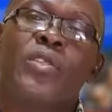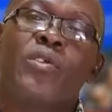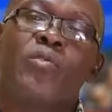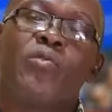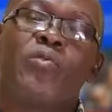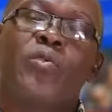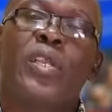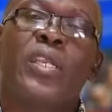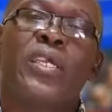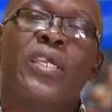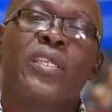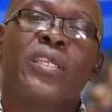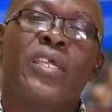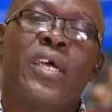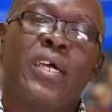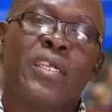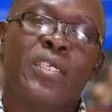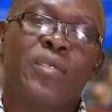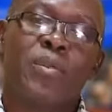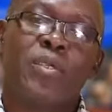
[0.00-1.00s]
fill-in
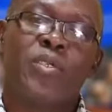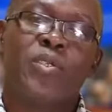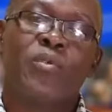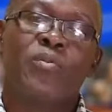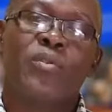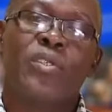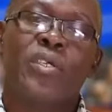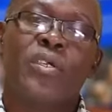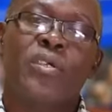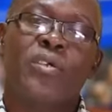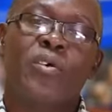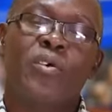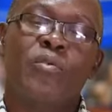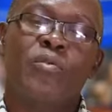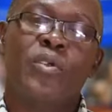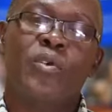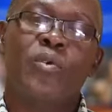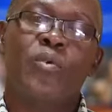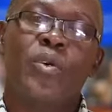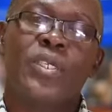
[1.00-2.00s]
aspects of
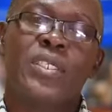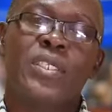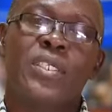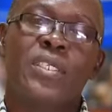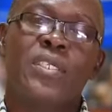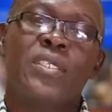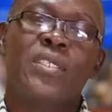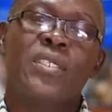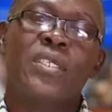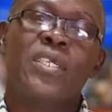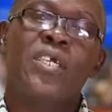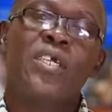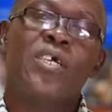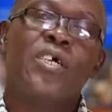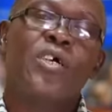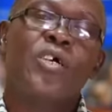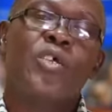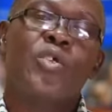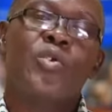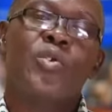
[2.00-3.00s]
the questions,
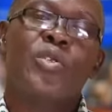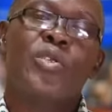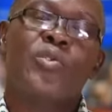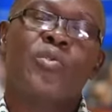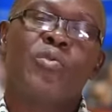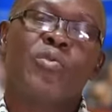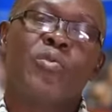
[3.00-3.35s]
you need to